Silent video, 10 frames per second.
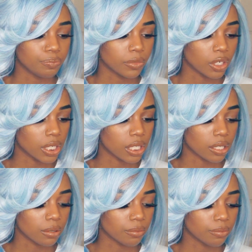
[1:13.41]
or is
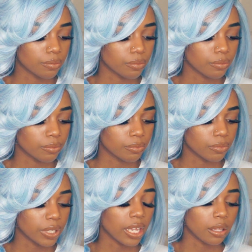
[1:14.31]
it?
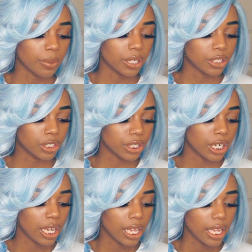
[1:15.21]
Yeah, the
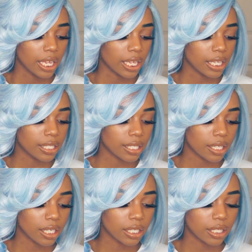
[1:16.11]
picture is
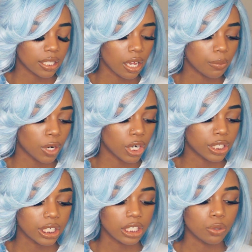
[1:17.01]
Psalm
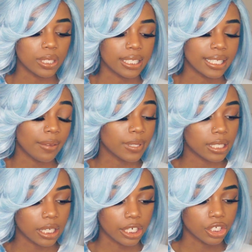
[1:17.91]
RT
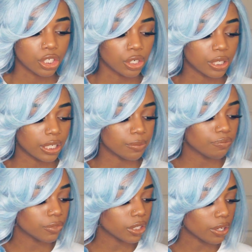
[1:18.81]
27/30.
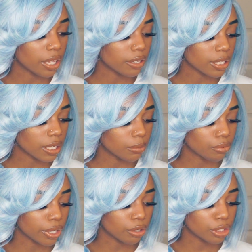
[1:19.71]
So yeah, that's like a
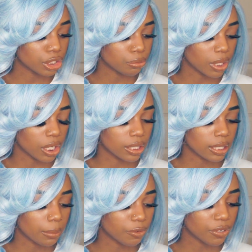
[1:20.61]
brownish blonde
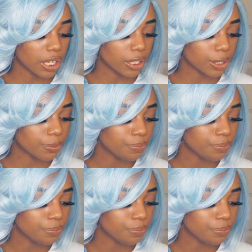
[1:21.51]
type of color.